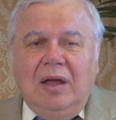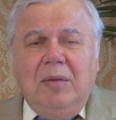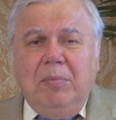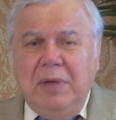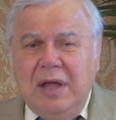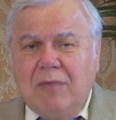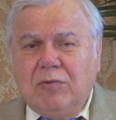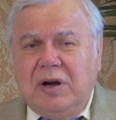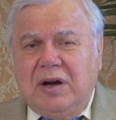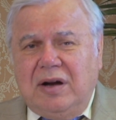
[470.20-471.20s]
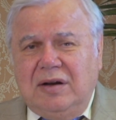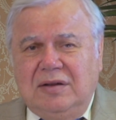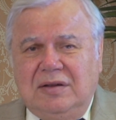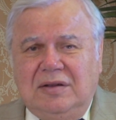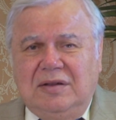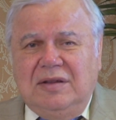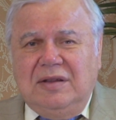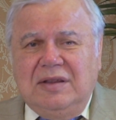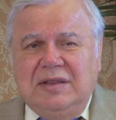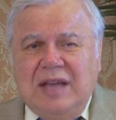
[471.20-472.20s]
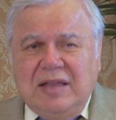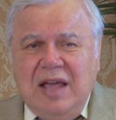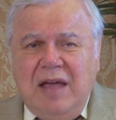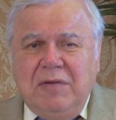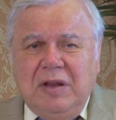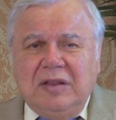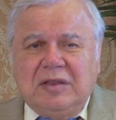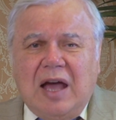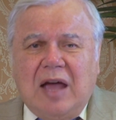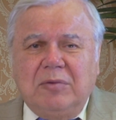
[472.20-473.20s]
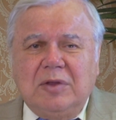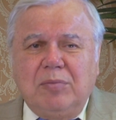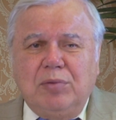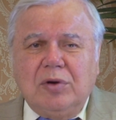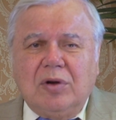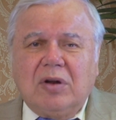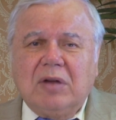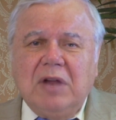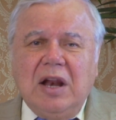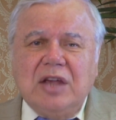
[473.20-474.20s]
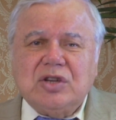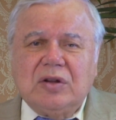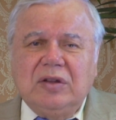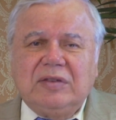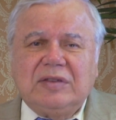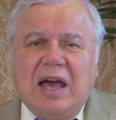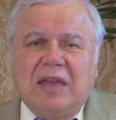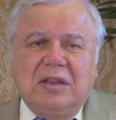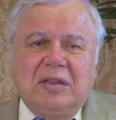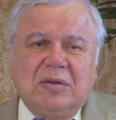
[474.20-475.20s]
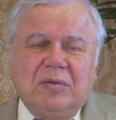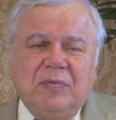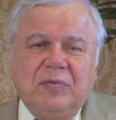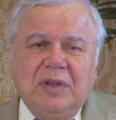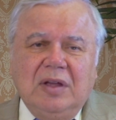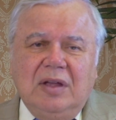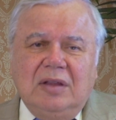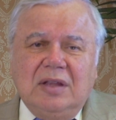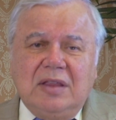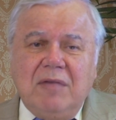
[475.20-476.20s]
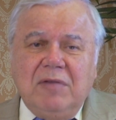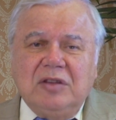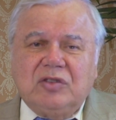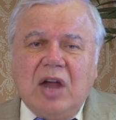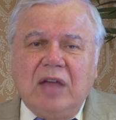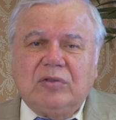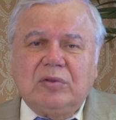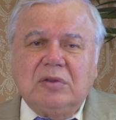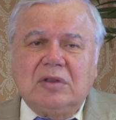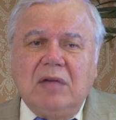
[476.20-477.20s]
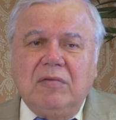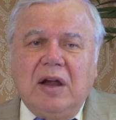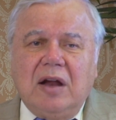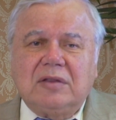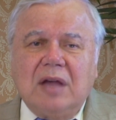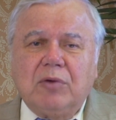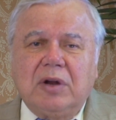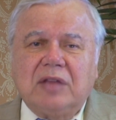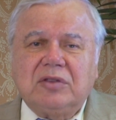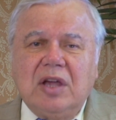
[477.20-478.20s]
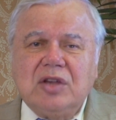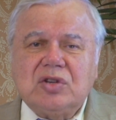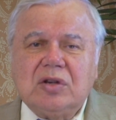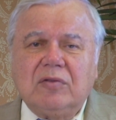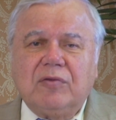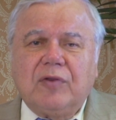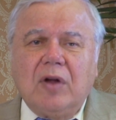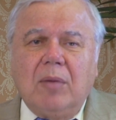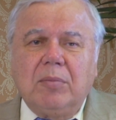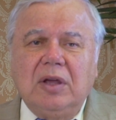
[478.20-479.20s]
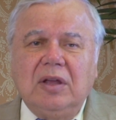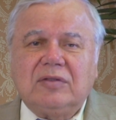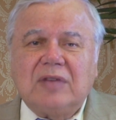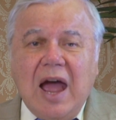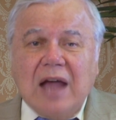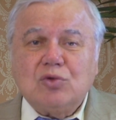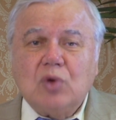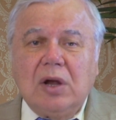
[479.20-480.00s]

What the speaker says: Be aware that every time the book of Revelation is studied, the devil tries to divert our attention from its actual